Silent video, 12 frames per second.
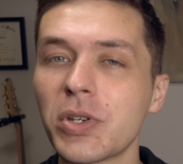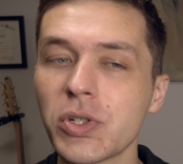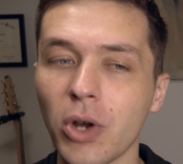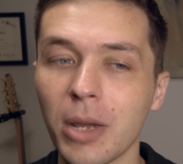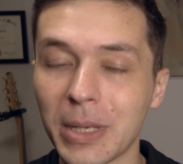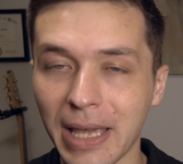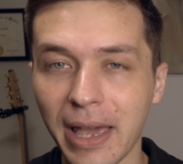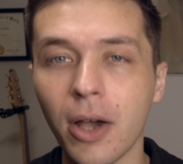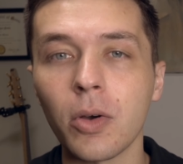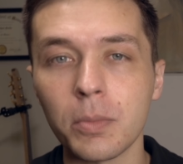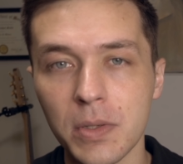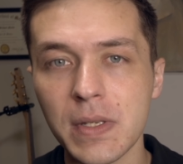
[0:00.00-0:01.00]
describing
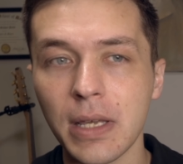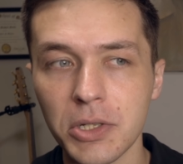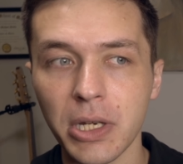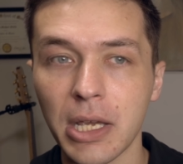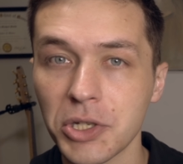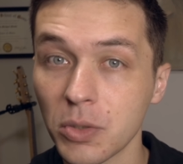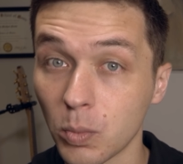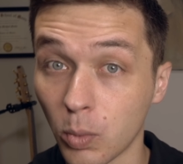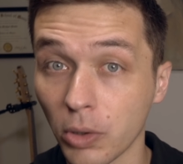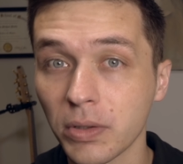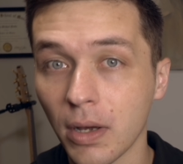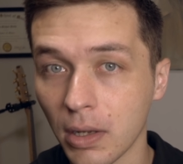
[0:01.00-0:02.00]
how music education
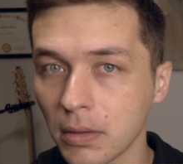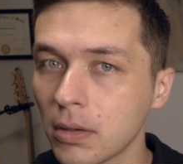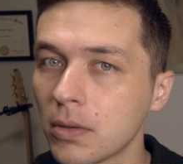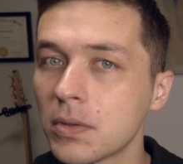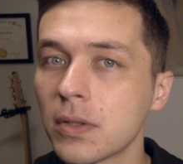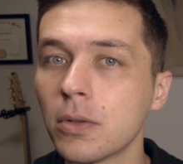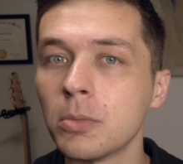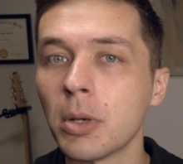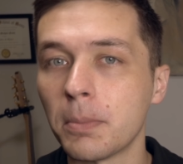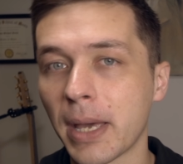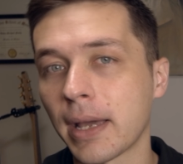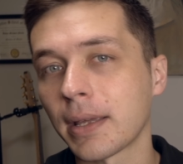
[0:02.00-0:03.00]
worked on
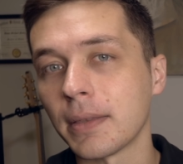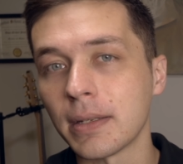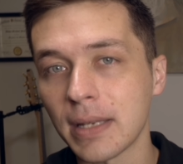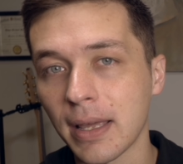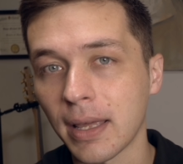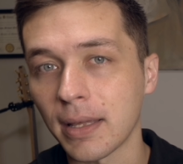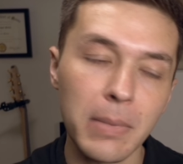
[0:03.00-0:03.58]
YouTube back in the day.